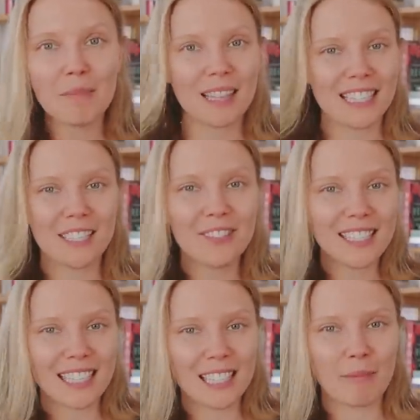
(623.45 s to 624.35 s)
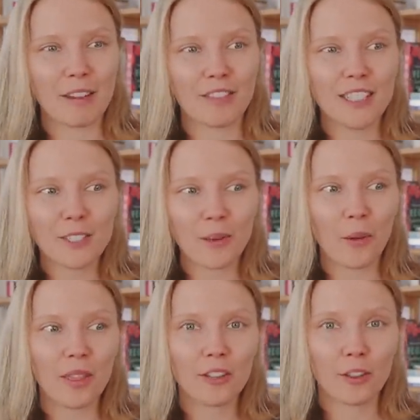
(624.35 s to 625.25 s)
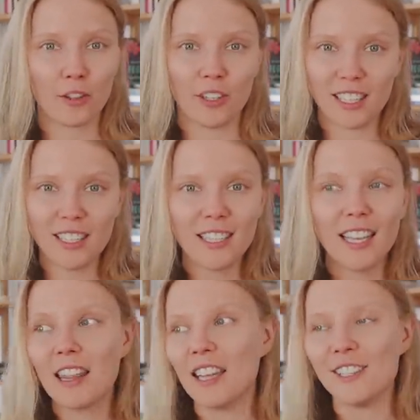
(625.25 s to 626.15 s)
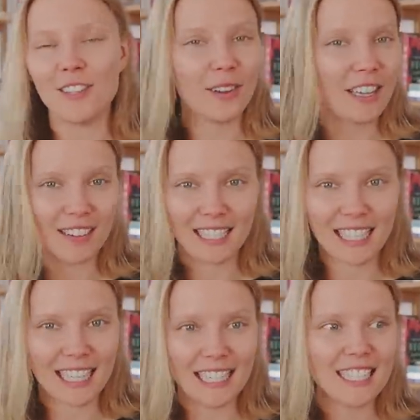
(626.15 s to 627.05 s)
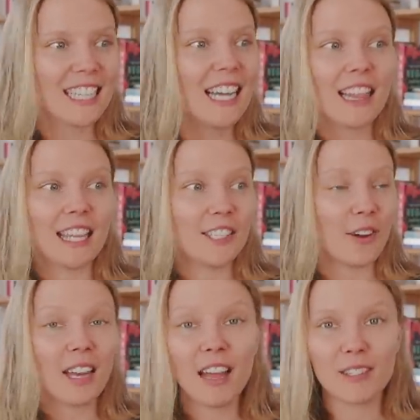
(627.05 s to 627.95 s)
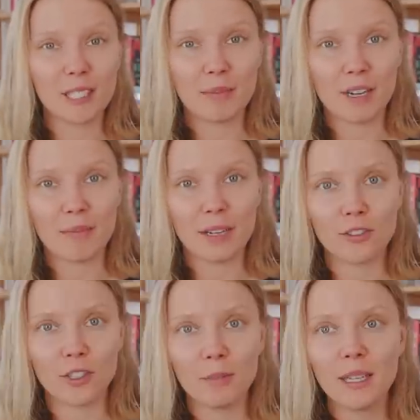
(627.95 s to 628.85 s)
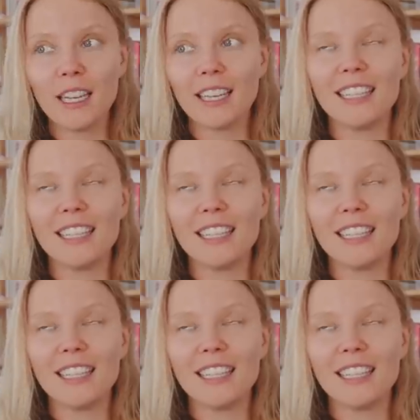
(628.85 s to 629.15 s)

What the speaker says: But the difference is my friends are all in their 30s, they don't have any kids, they don't have a spare bedroom,